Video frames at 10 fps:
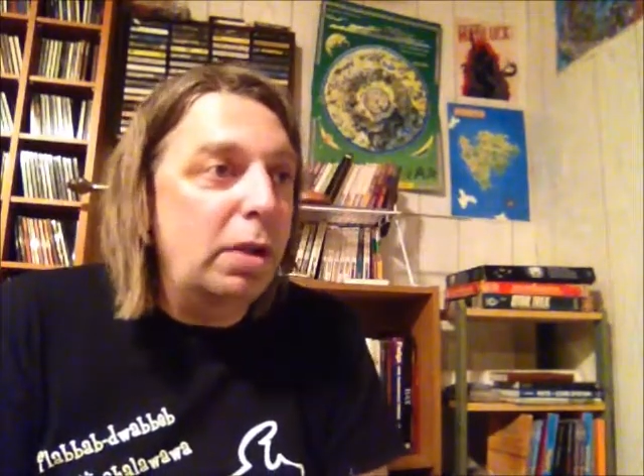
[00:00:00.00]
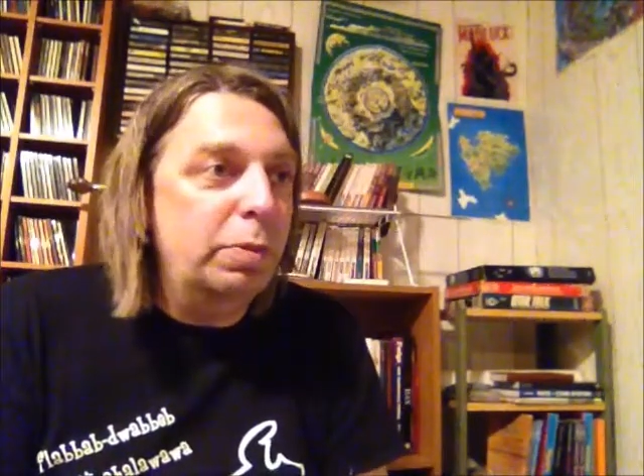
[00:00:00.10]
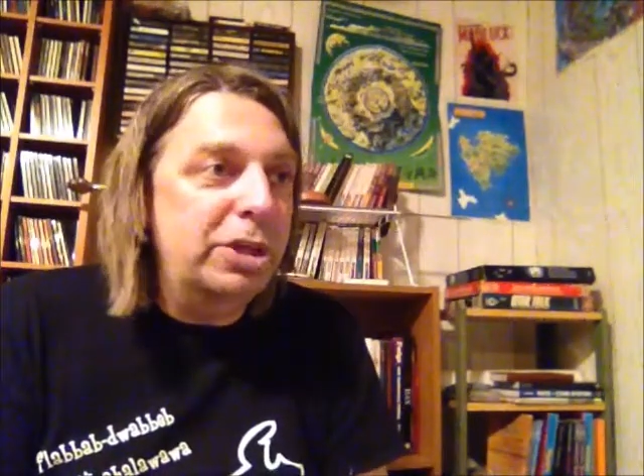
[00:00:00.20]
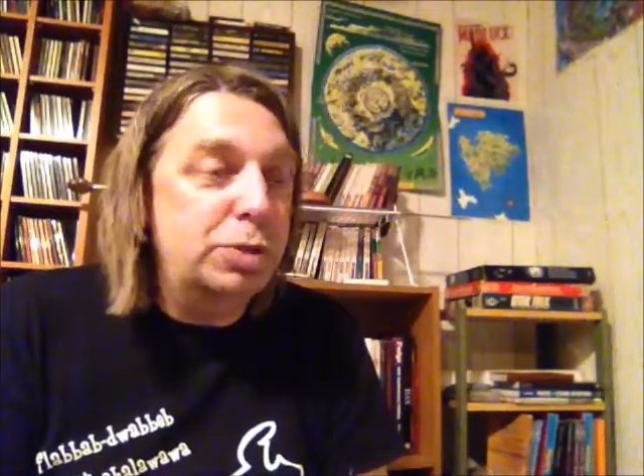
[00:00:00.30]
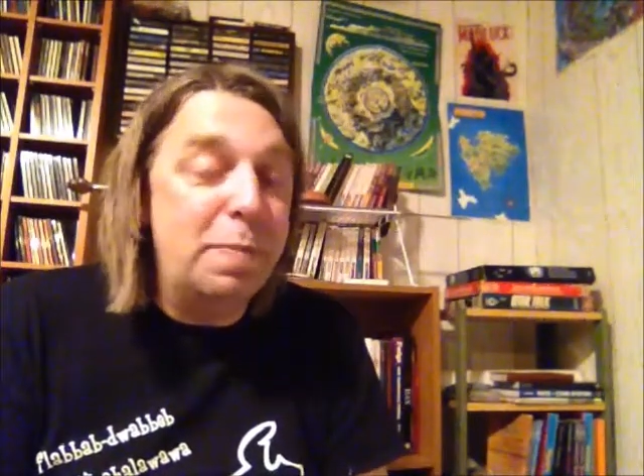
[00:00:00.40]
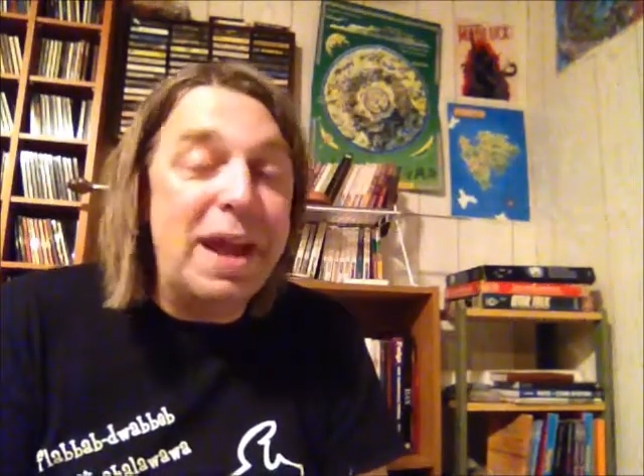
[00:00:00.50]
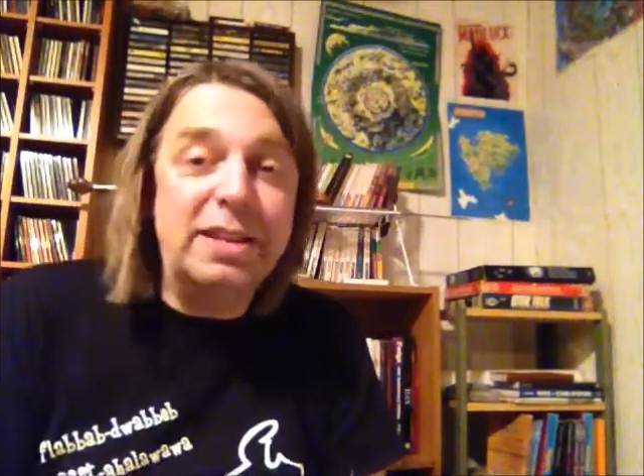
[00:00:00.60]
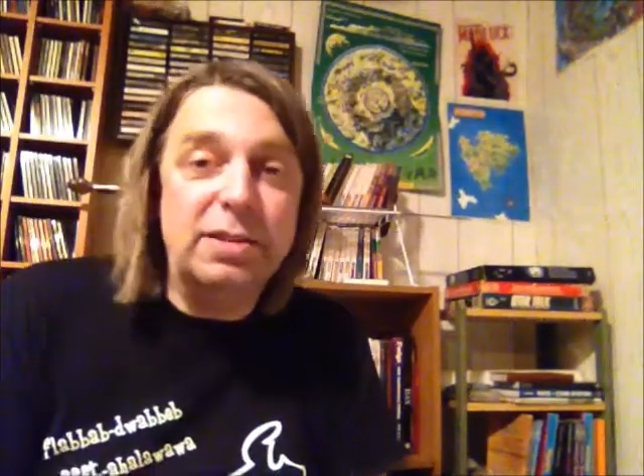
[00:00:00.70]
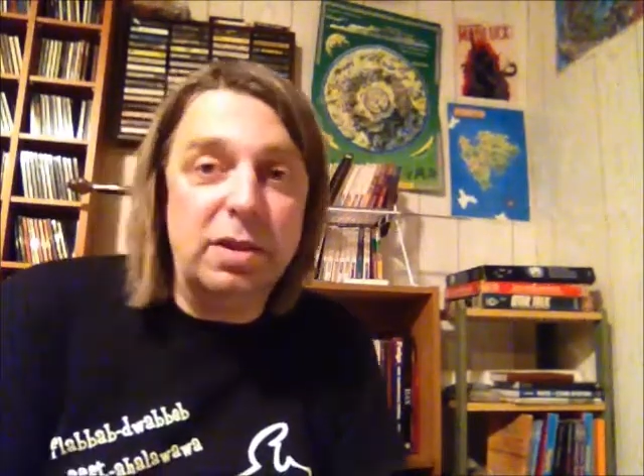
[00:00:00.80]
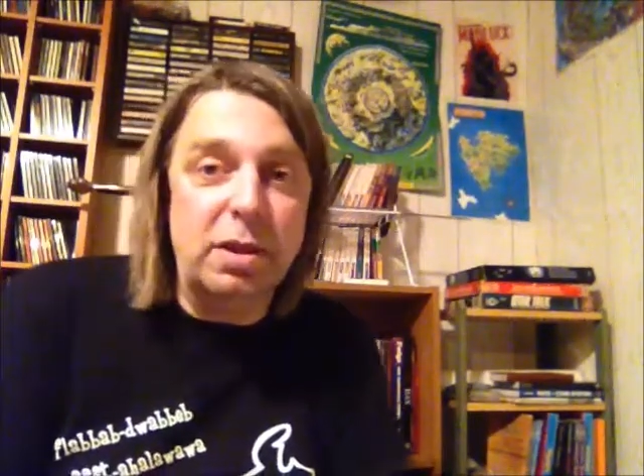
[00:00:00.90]
Which
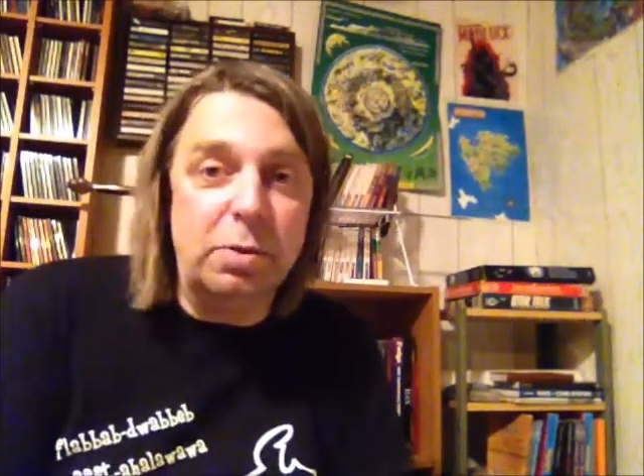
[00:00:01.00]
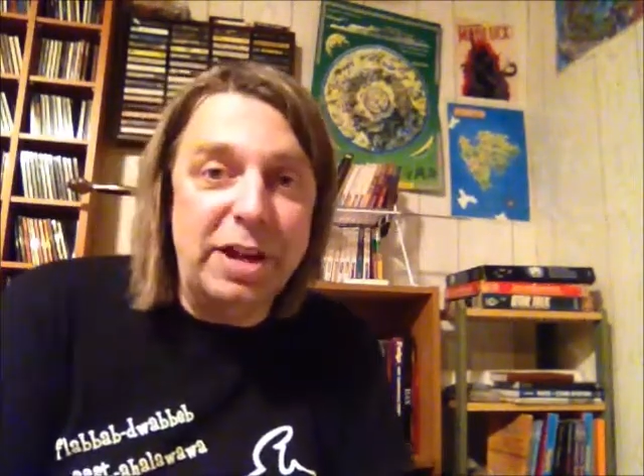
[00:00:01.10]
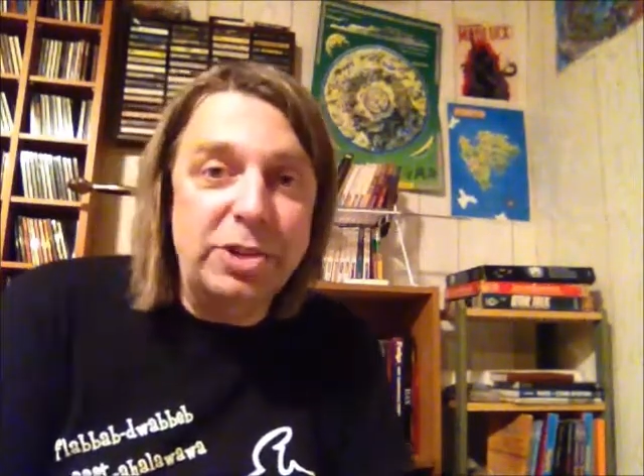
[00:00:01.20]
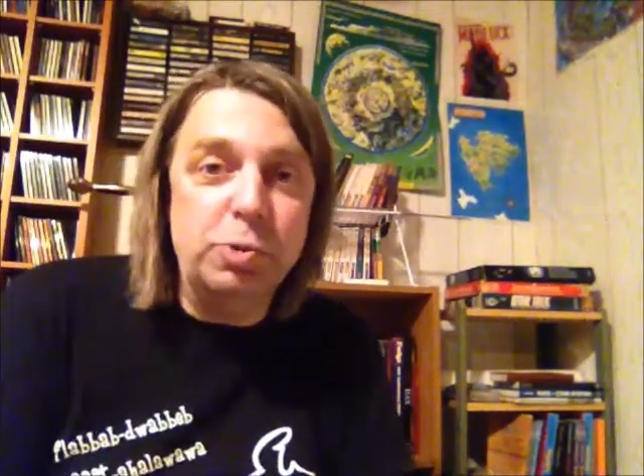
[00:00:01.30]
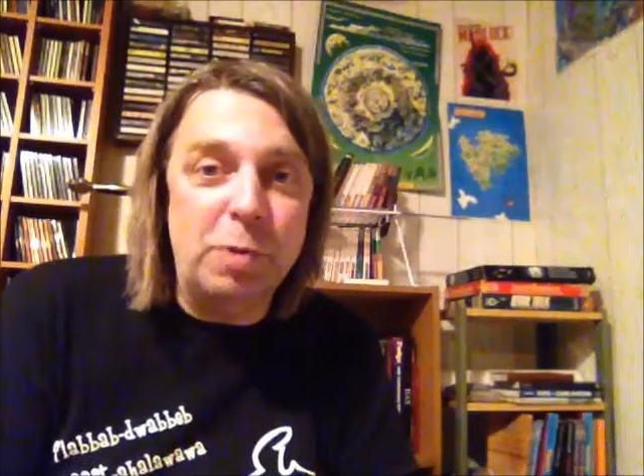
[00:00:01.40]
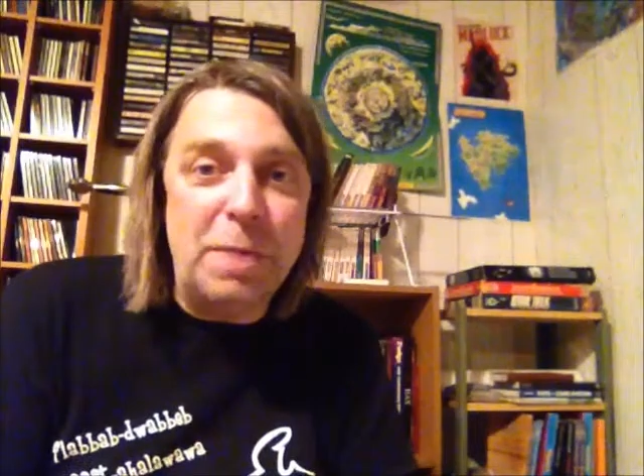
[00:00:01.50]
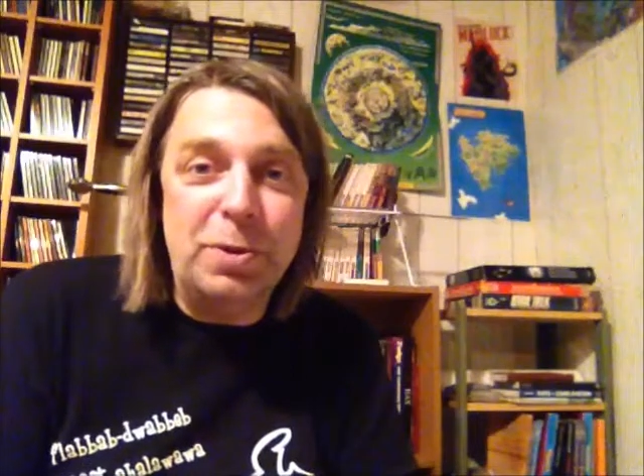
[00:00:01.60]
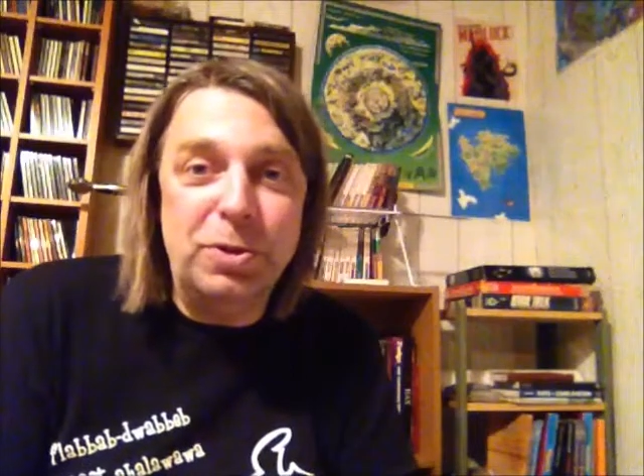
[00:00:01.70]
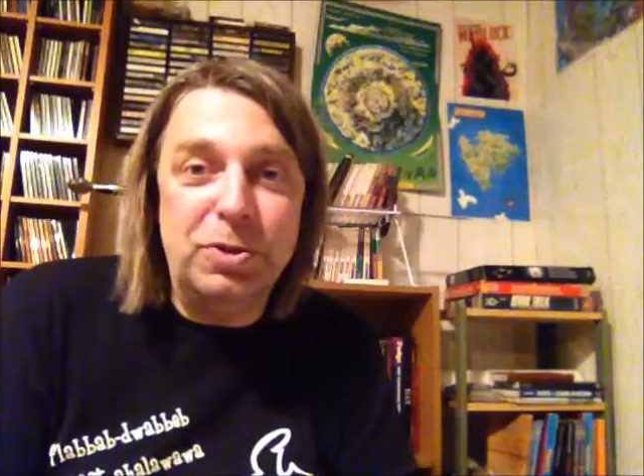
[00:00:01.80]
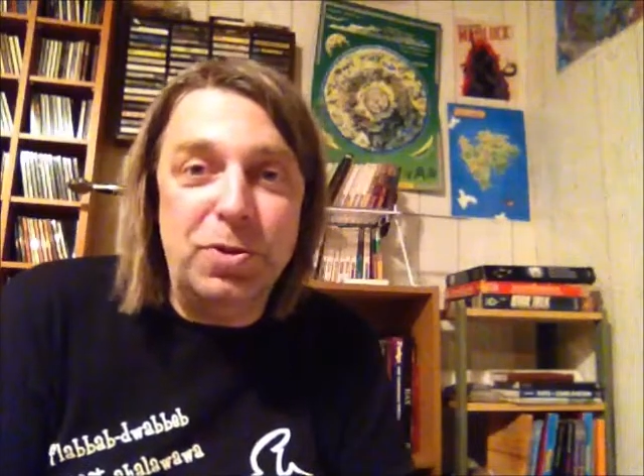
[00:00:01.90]
makes ranged
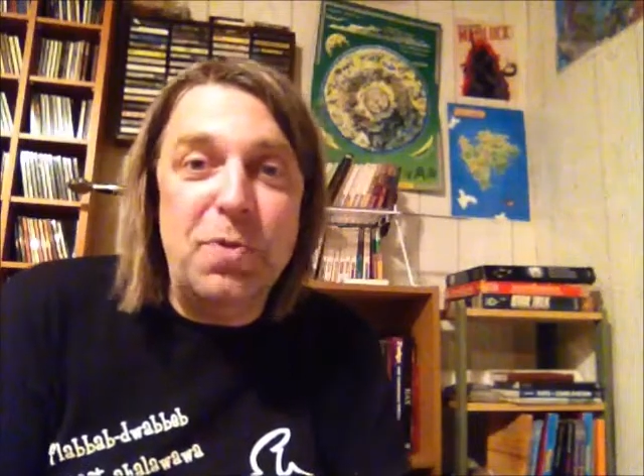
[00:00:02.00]
weapons